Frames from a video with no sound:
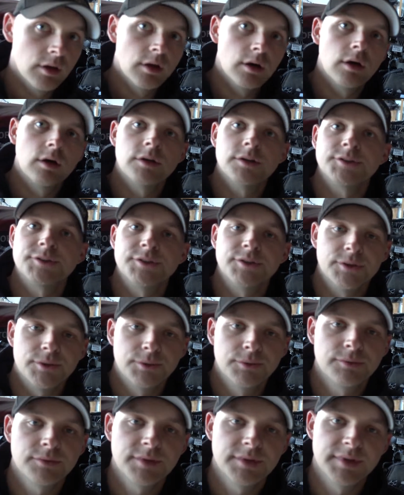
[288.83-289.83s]
Also,
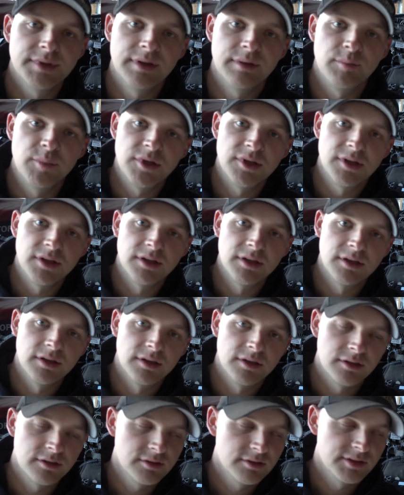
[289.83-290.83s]
it'd be
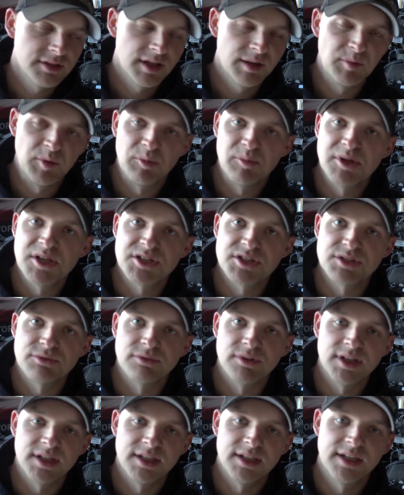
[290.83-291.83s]
a good time to mention
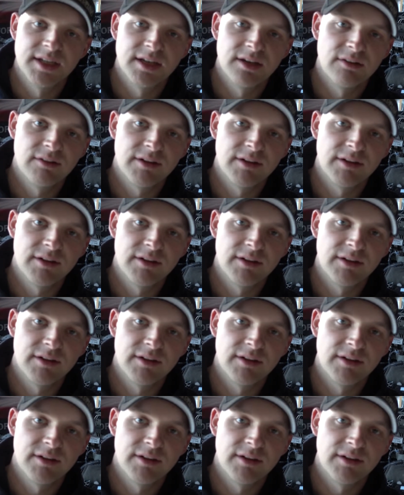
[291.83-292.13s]
right now,